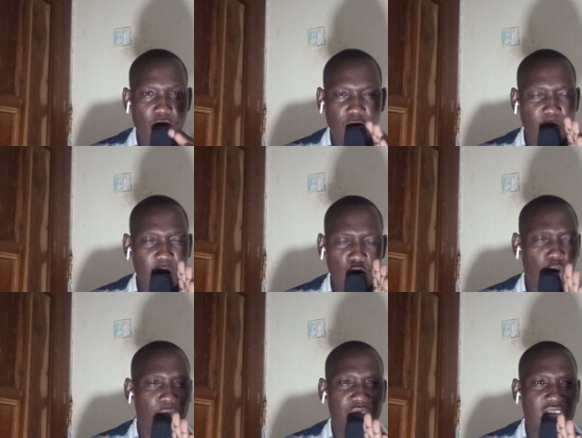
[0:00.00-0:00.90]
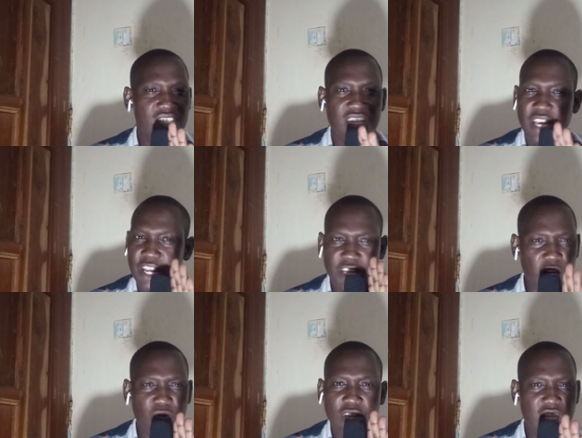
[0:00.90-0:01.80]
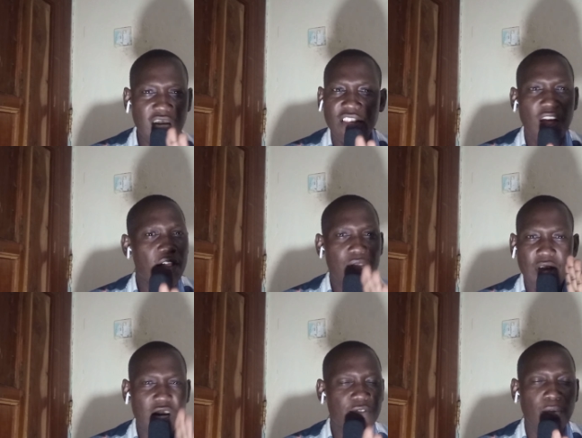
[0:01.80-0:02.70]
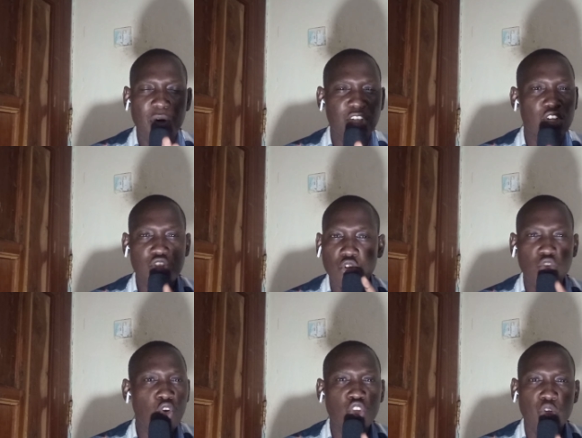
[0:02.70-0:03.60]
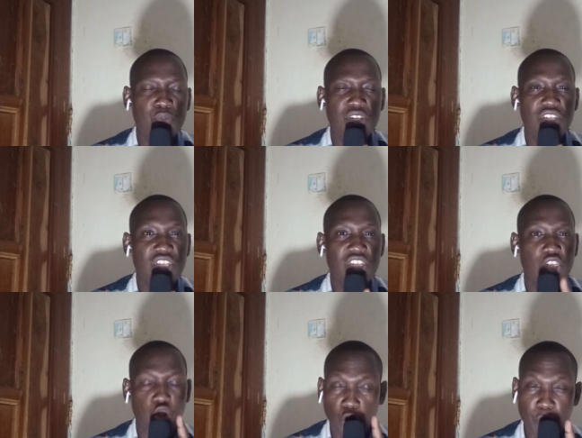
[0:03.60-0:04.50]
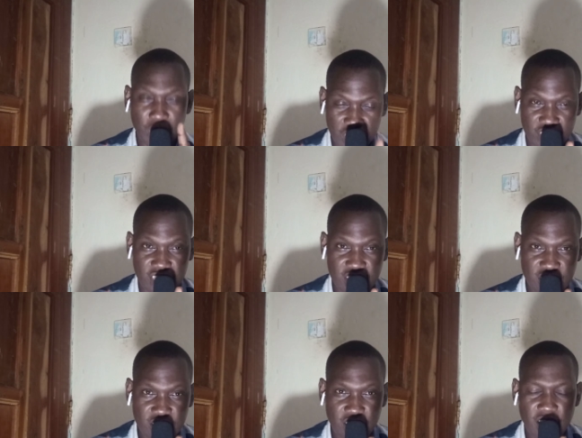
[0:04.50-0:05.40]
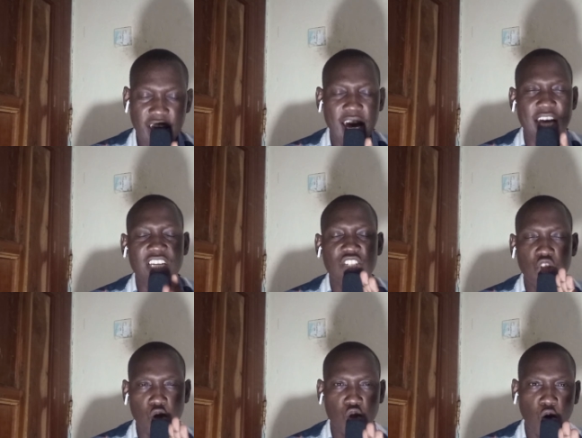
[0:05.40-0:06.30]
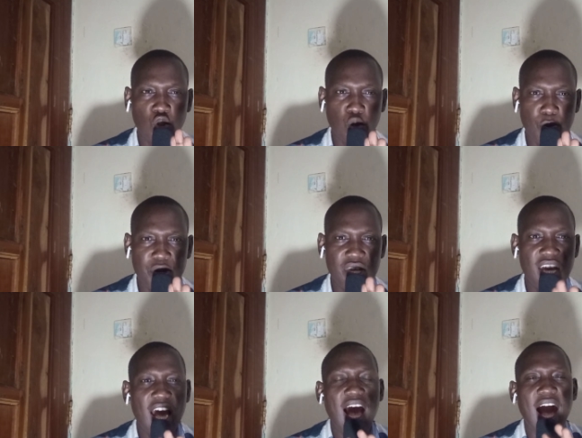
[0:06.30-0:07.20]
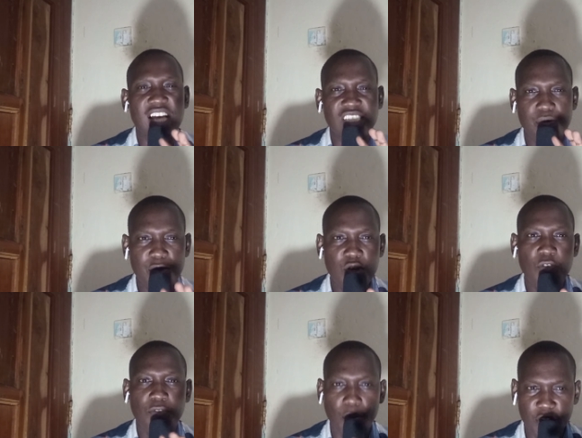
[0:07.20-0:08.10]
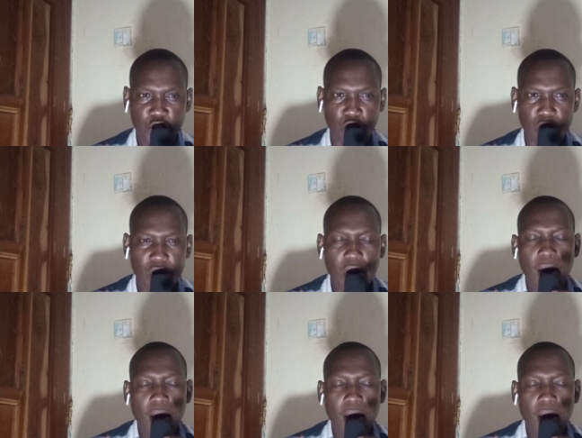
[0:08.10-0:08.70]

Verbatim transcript: From the look of things, definitely that formation is not going to be Jubilee and it's not going to be Azimio formation.